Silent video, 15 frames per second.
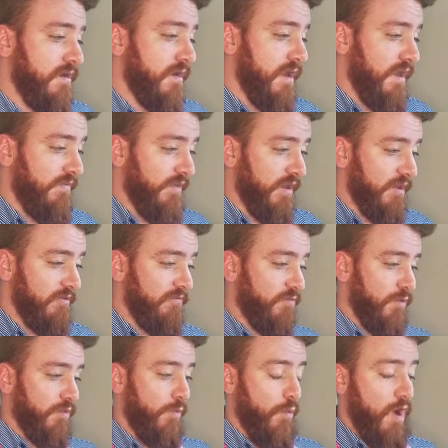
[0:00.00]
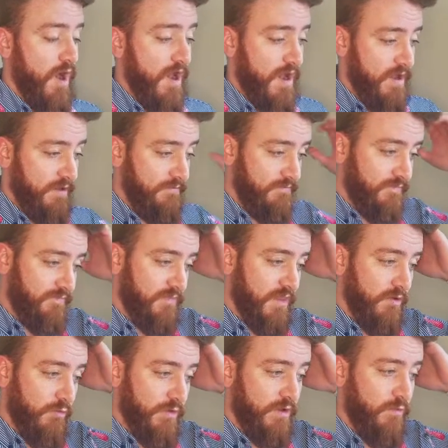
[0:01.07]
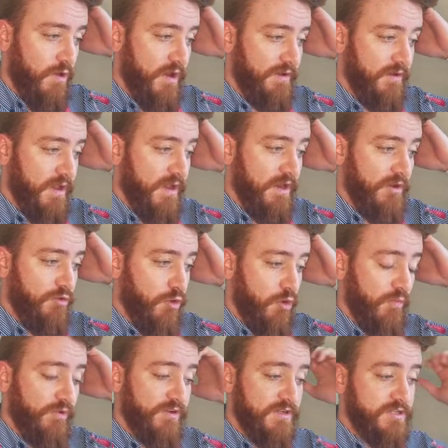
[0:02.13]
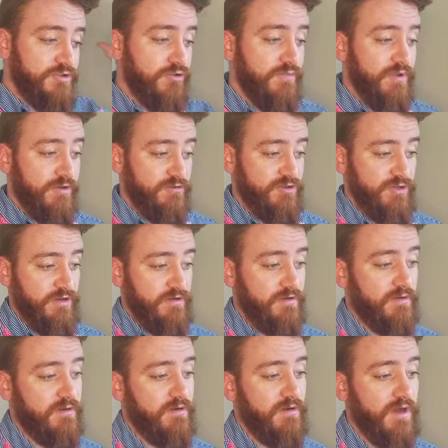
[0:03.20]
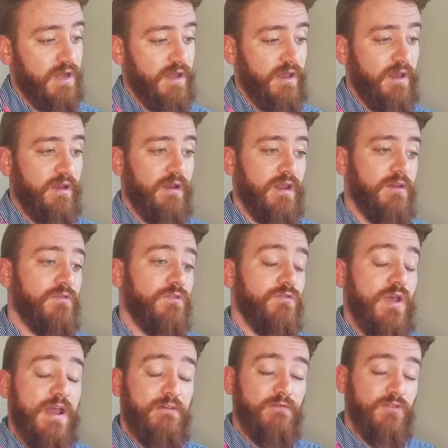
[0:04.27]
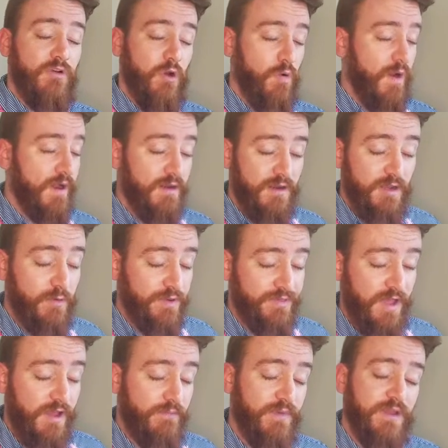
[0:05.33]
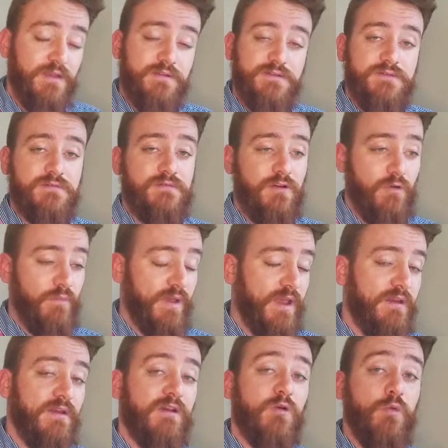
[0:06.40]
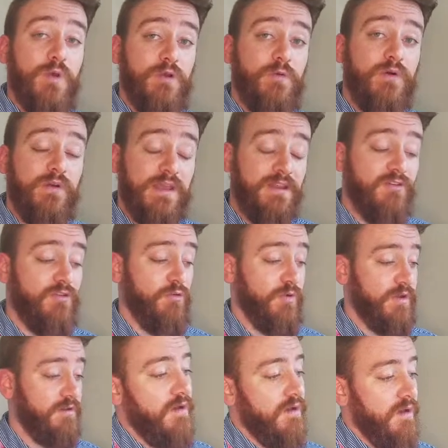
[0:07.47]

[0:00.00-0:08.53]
And then for the y, we want a normal distribution And if you have no idea what that means, don't panic, we will get to it.